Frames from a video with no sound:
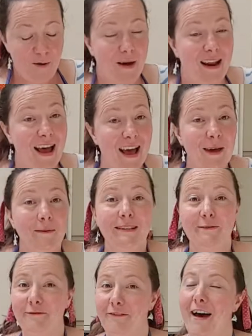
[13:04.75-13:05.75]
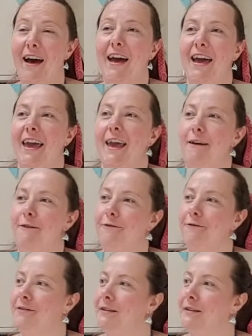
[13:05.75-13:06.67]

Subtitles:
When I was 5,